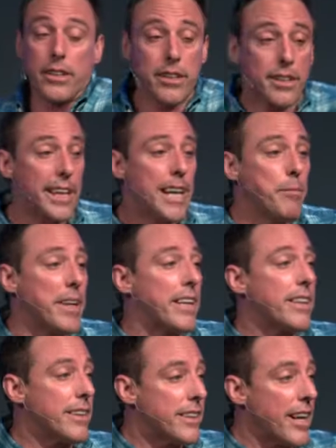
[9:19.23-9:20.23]

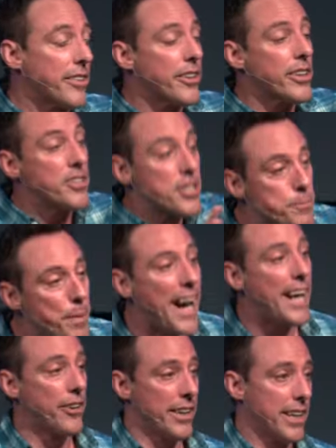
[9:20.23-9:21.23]
claiming that they're
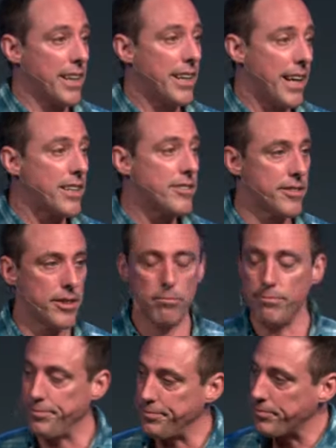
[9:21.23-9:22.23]
conspiring against him.
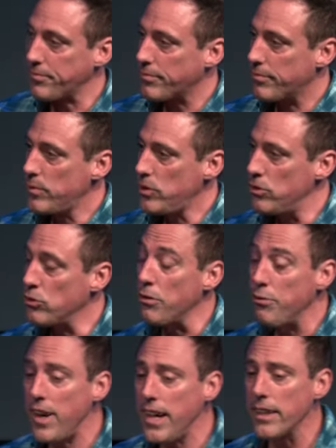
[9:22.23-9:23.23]
So
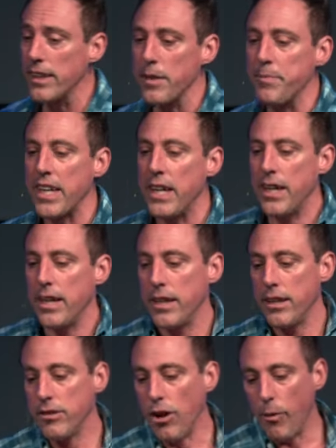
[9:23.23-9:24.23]
finally,
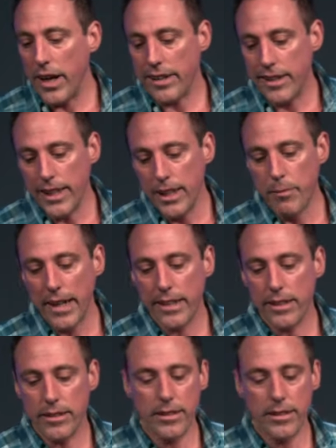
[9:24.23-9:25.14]
Doeg the Edomite